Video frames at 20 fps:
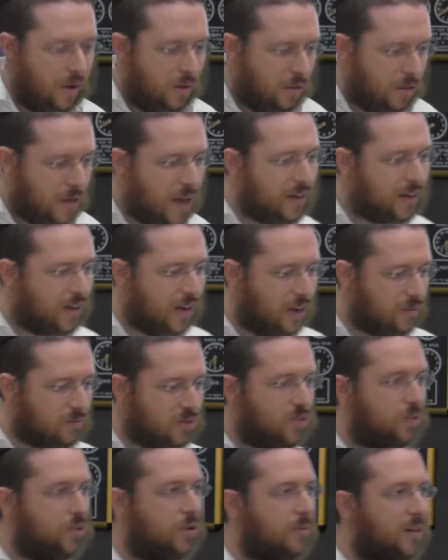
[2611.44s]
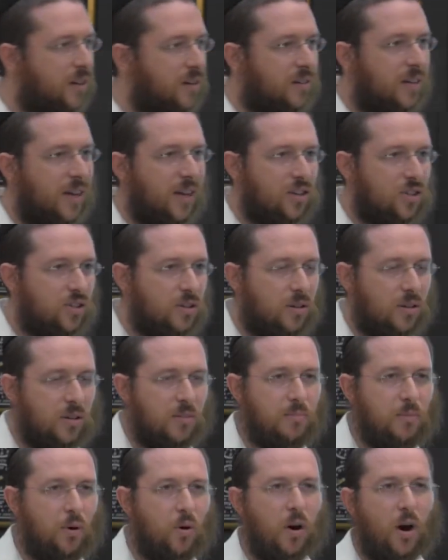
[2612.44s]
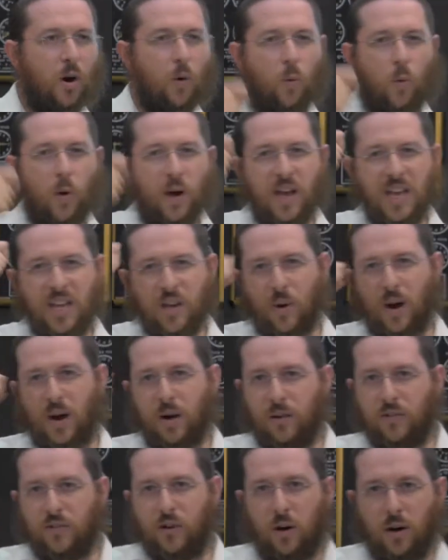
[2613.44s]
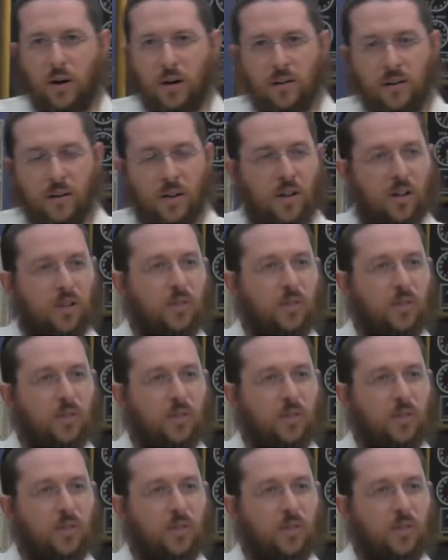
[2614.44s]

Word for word: That comes through a meditation. The more aware you are of God,